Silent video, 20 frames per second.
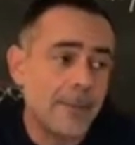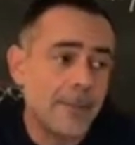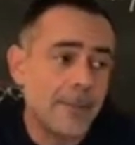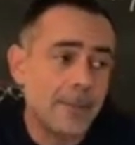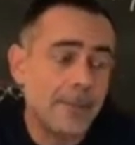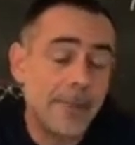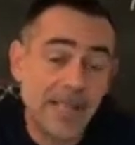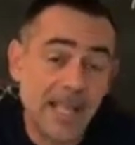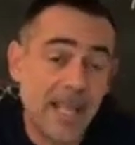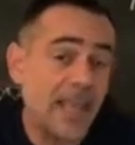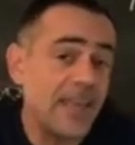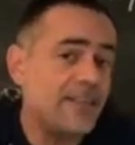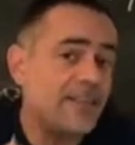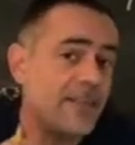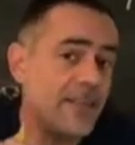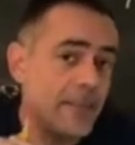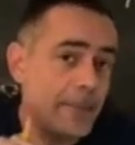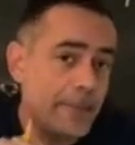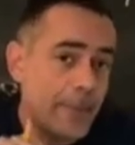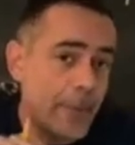placed
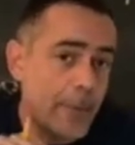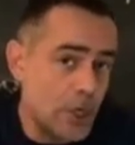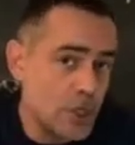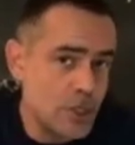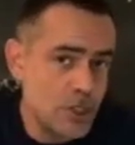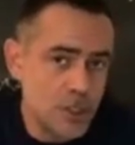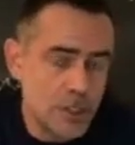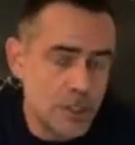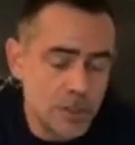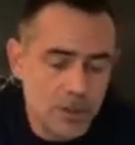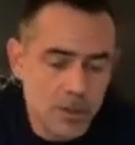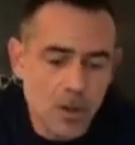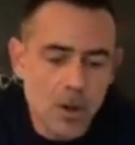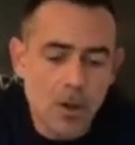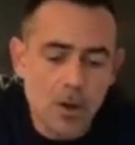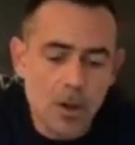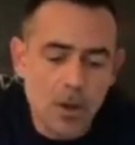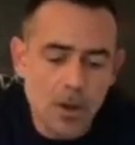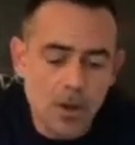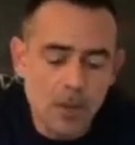the purchase
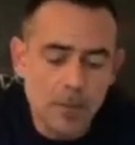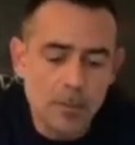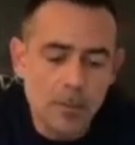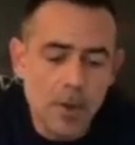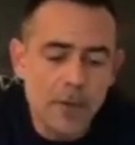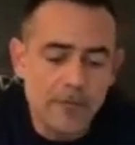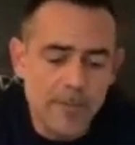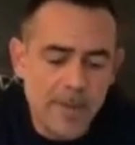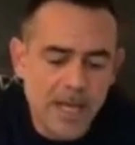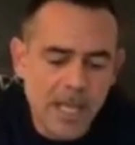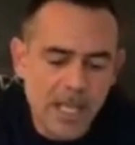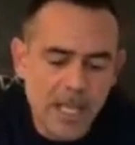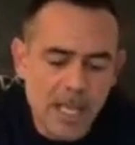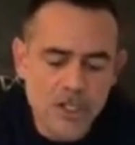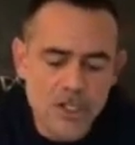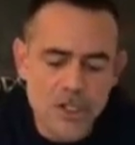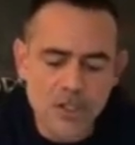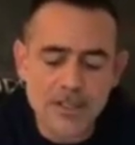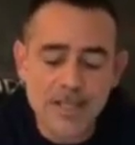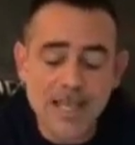of
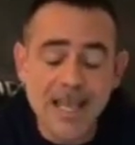medications,